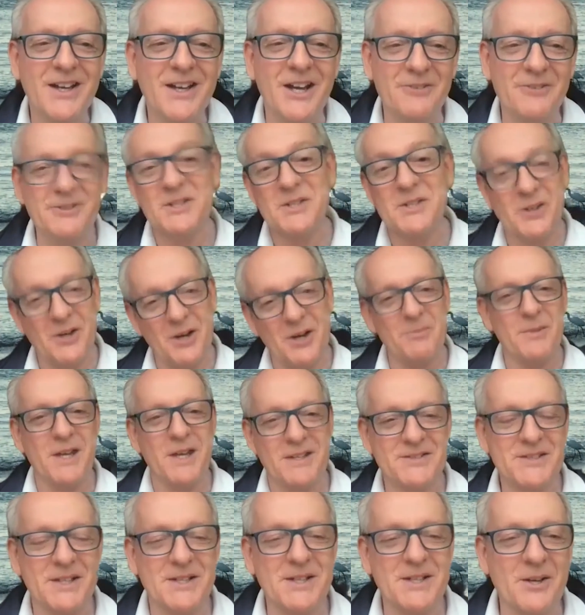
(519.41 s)
every time they
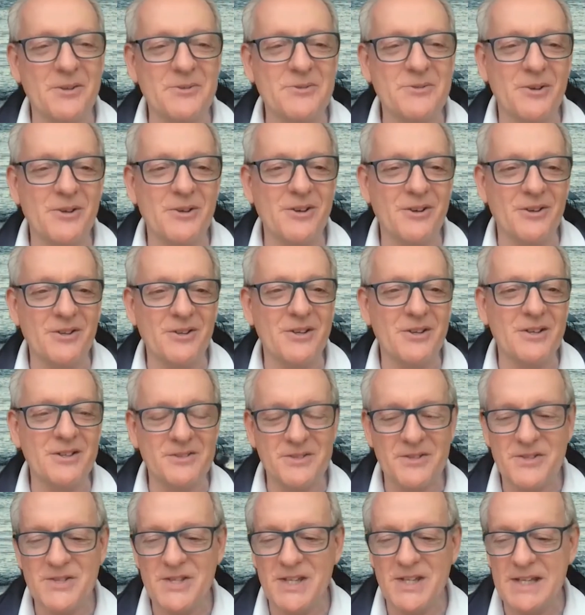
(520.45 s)
set out
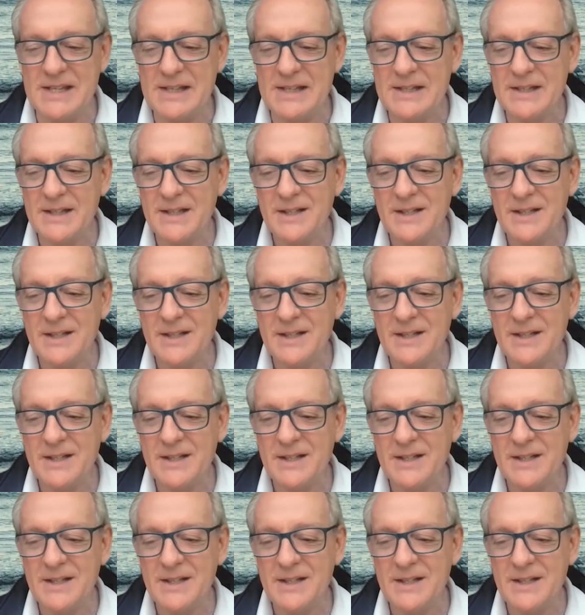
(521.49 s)
to sea.